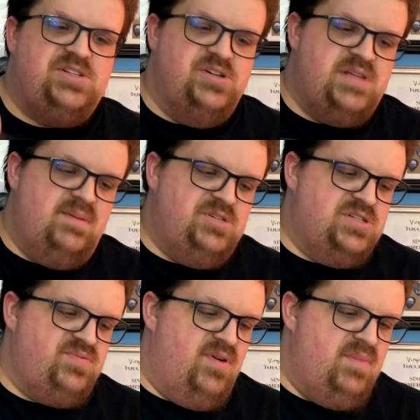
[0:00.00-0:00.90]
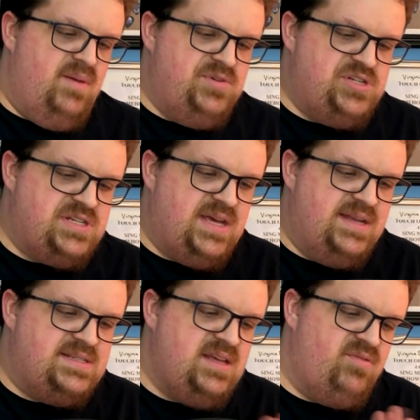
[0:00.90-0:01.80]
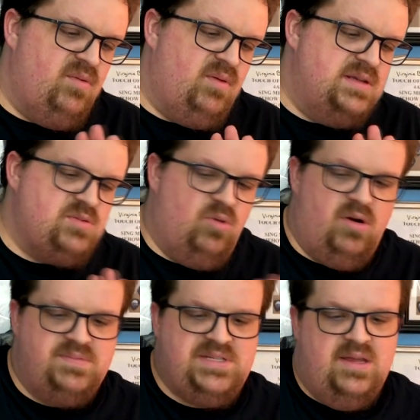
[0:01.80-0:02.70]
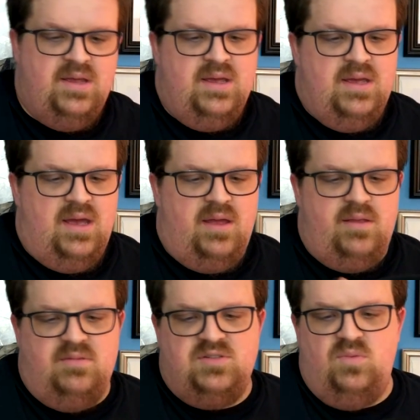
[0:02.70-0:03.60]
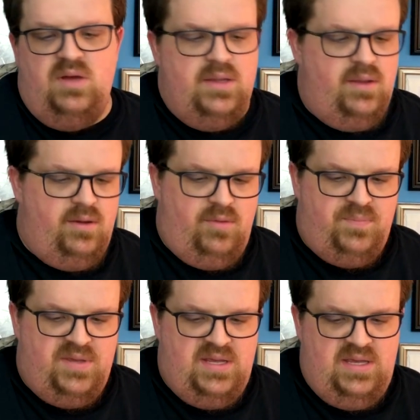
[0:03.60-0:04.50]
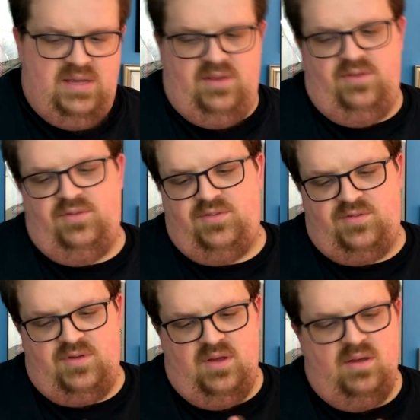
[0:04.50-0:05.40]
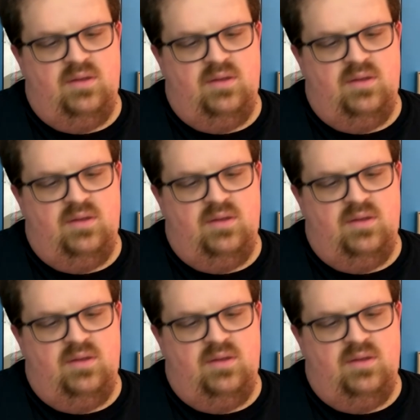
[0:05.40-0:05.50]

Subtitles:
turntable just for a moment just to kind of see if it was warped. And there was one little piece.